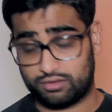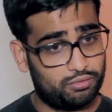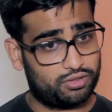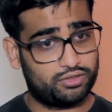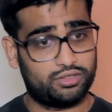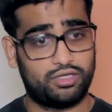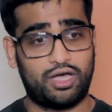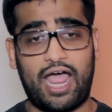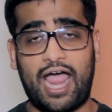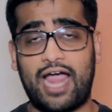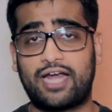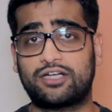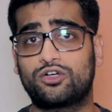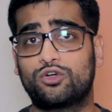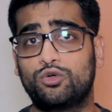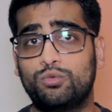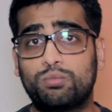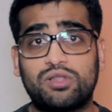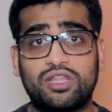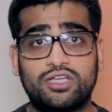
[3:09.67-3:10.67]
The
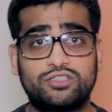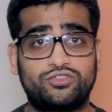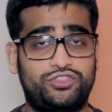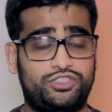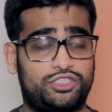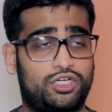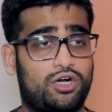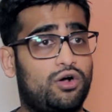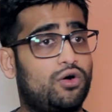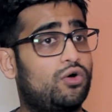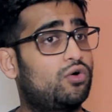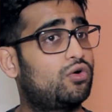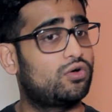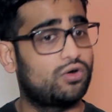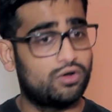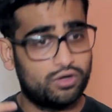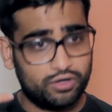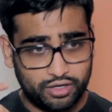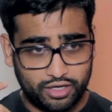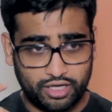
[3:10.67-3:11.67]
actor who plays Joe
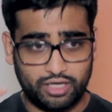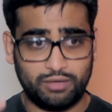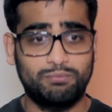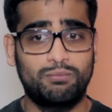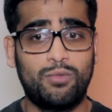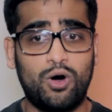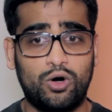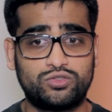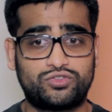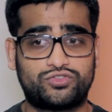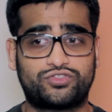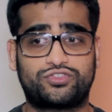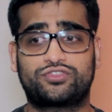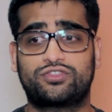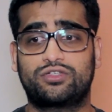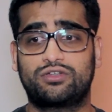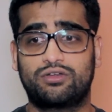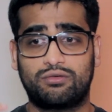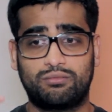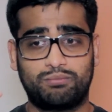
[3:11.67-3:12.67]

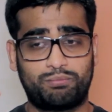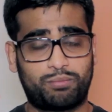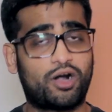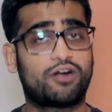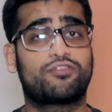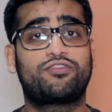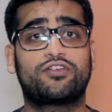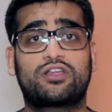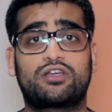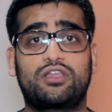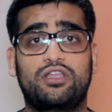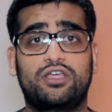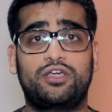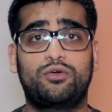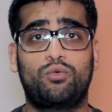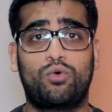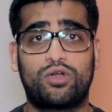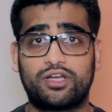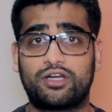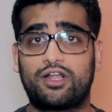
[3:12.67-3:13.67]
emotes
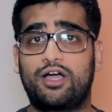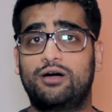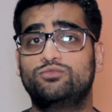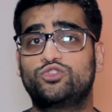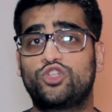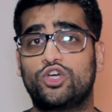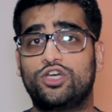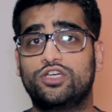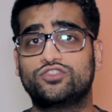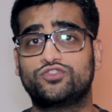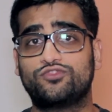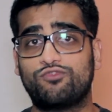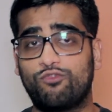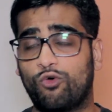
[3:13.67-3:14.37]
perfectly when it comes to his